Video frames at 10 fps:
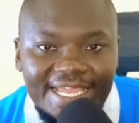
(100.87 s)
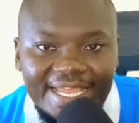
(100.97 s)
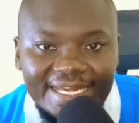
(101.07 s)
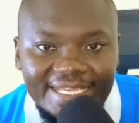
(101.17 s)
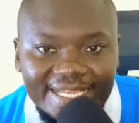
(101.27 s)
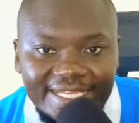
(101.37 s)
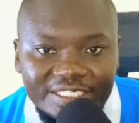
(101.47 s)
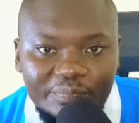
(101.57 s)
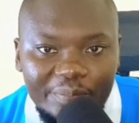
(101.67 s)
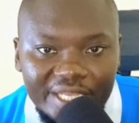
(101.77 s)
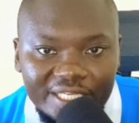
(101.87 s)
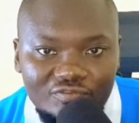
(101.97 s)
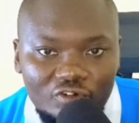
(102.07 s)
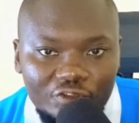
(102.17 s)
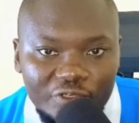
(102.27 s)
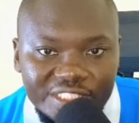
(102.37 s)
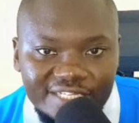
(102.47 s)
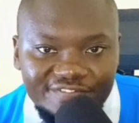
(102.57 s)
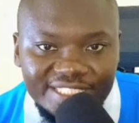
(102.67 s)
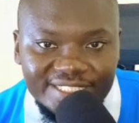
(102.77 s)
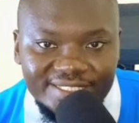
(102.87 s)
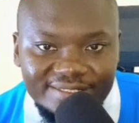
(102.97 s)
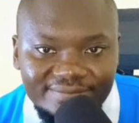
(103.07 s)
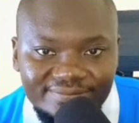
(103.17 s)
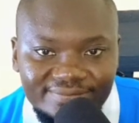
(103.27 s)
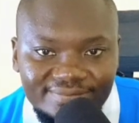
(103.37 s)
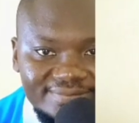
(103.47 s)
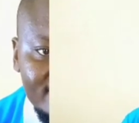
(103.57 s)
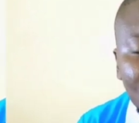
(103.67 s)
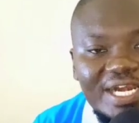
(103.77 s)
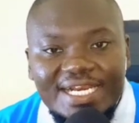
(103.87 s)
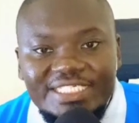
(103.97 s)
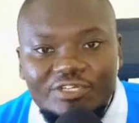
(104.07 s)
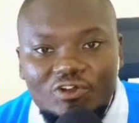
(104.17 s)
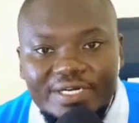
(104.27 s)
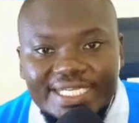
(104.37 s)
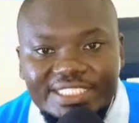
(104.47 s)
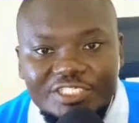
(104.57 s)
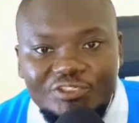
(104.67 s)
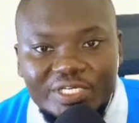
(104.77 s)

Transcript: and get paid for your services. If you are an article writer and you